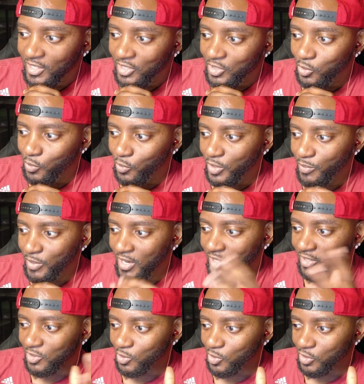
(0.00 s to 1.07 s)
2
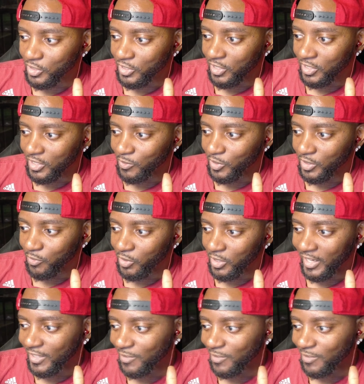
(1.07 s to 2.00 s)
rebounds. Usually Duncan will give you like